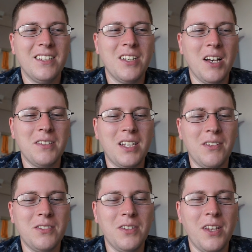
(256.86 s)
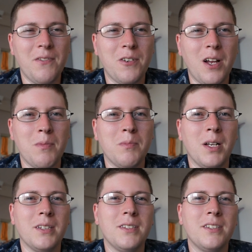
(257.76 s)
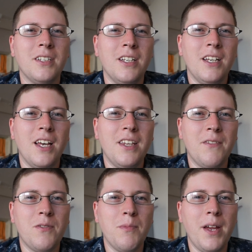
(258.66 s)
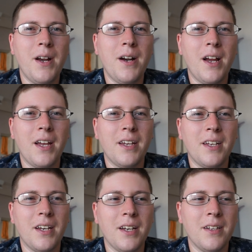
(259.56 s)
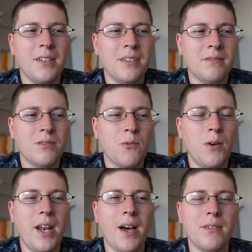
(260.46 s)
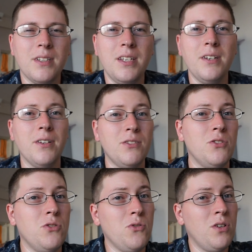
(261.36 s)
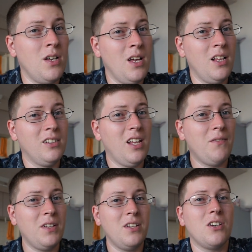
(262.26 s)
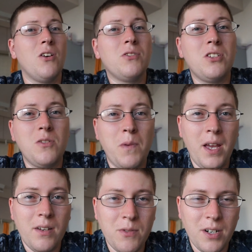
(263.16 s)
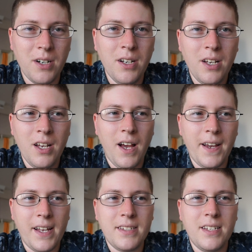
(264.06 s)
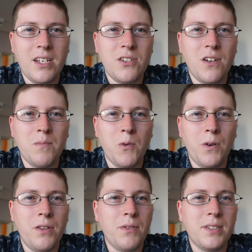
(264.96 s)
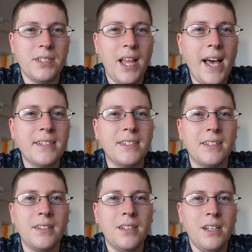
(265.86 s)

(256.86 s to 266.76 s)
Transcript: So I was only there for a couple months, and then from there I went out here to lovely Yokosuka, Japan, where I got stationed on board the USS Lassen.